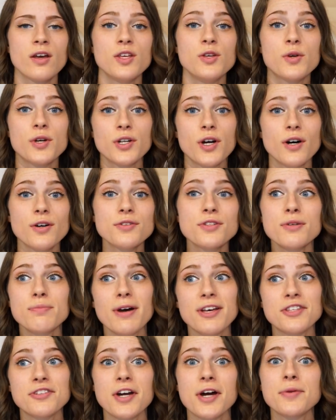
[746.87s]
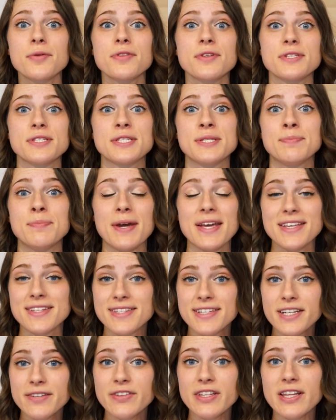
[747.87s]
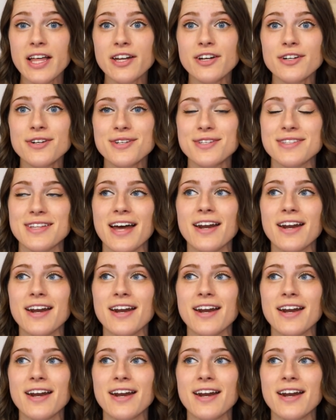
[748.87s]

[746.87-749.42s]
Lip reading: You can also mess around with the spacing of the letters.